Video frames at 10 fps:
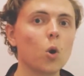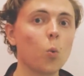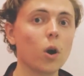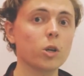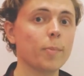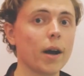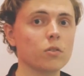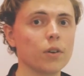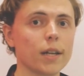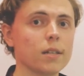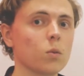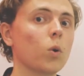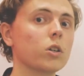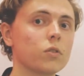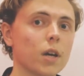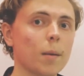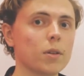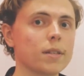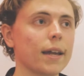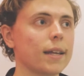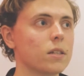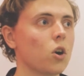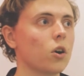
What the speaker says: what your bounce rate is and what your time on site is.